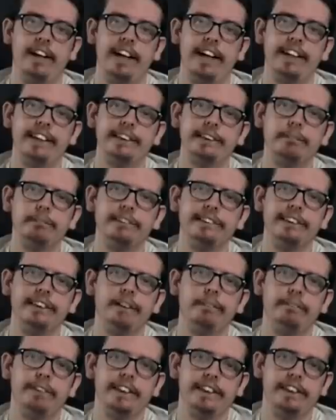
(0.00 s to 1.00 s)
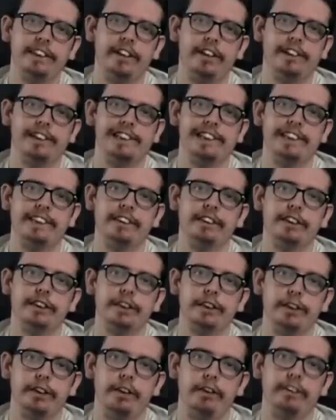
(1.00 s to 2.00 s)
And it's also a bit touching that
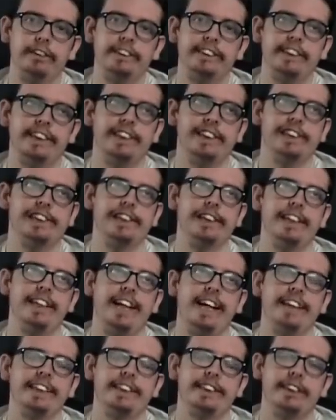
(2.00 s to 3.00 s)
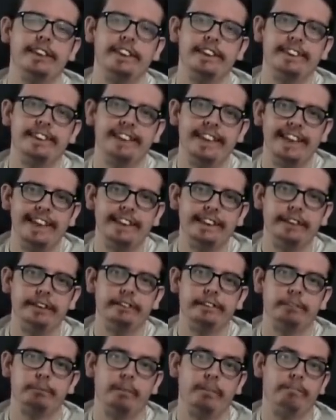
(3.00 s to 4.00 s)
Charles essentially has
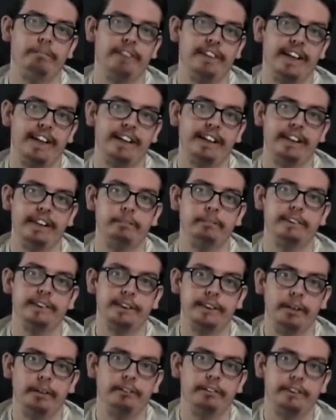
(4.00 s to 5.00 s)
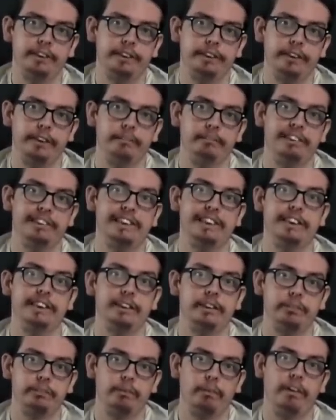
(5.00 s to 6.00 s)
continued what Bianchi was going to do, which is
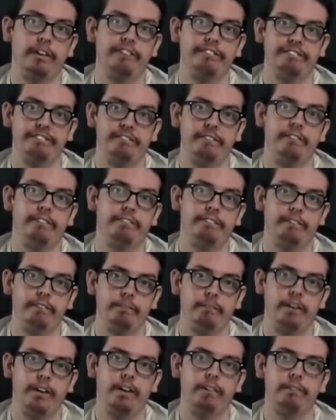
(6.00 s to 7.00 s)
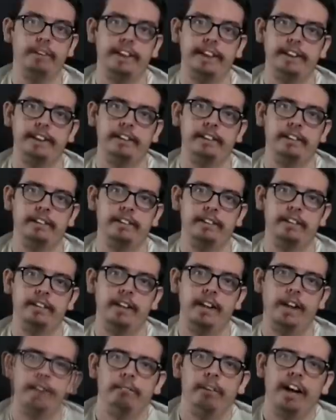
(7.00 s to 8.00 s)
drive for Ferrari.
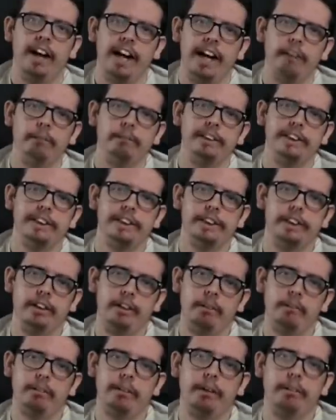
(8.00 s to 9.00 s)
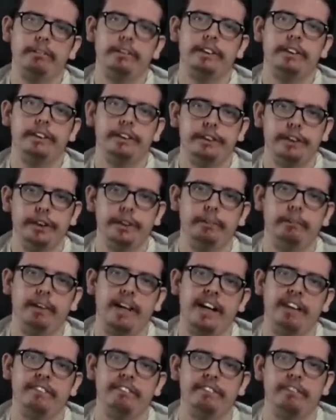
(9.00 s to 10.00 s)
But how is Charles going to do
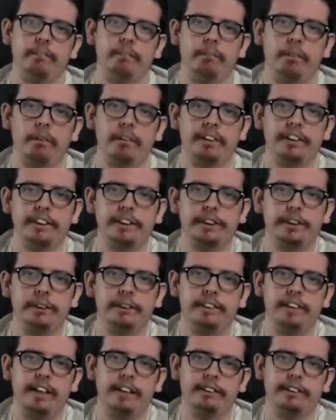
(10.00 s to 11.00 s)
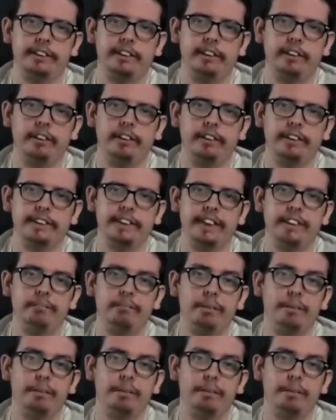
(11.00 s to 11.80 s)
at Ferrari in 2019?